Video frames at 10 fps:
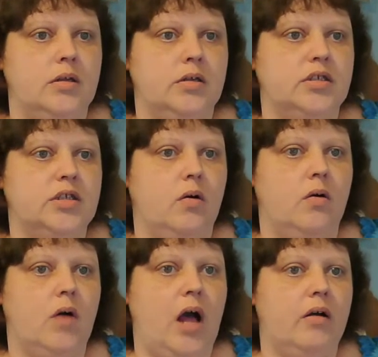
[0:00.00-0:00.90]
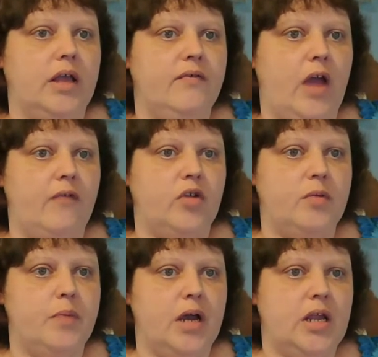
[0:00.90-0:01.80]
So I'll give
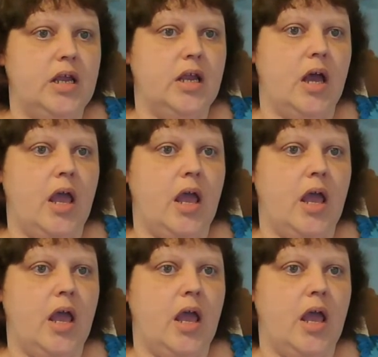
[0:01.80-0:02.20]
everybody